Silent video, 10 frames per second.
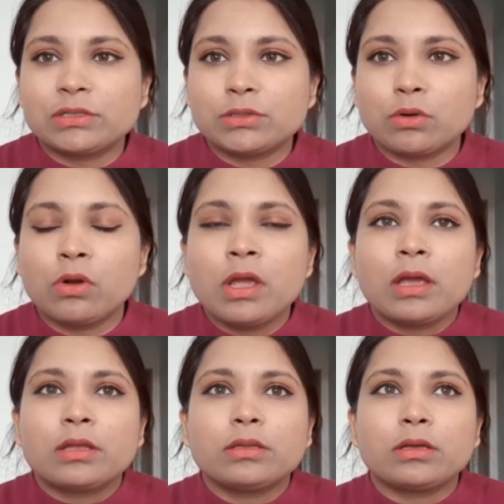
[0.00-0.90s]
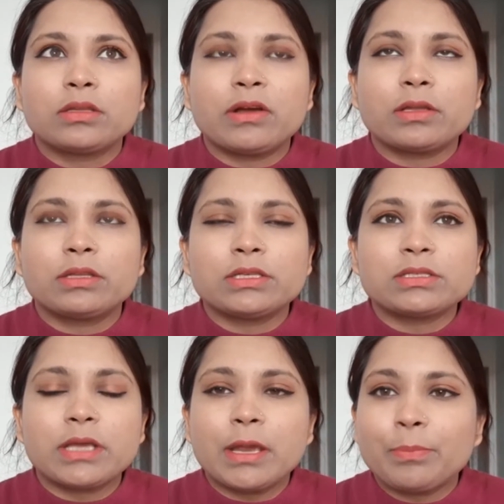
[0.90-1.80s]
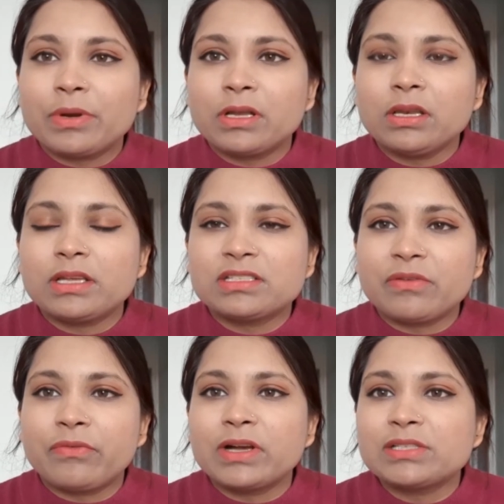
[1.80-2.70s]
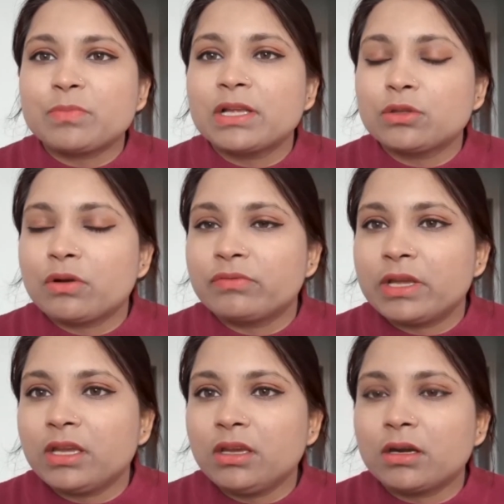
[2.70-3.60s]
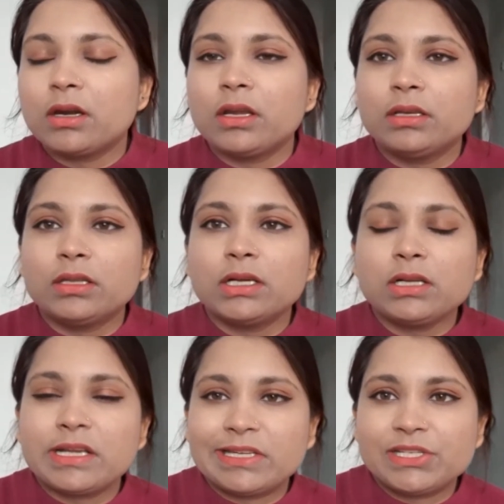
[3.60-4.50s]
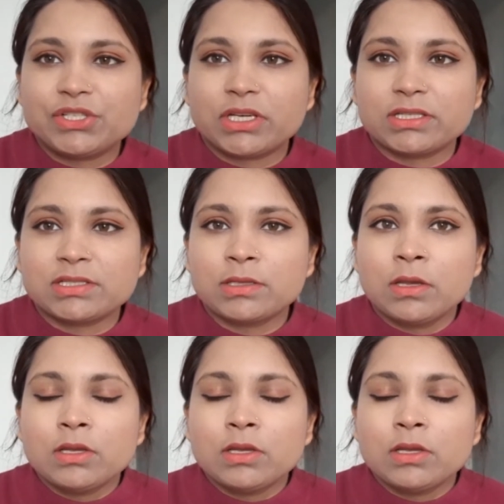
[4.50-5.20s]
So this April is the first month of the year in the NHS.